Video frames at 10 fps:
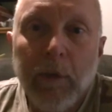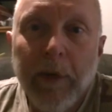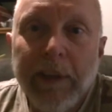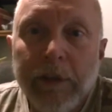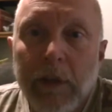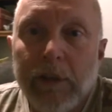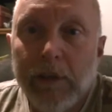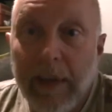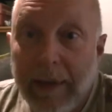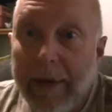
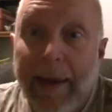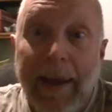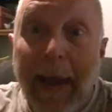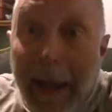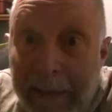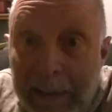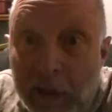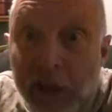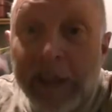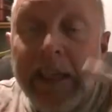research
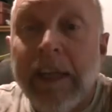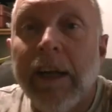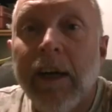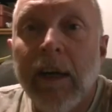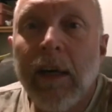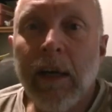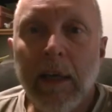engineer,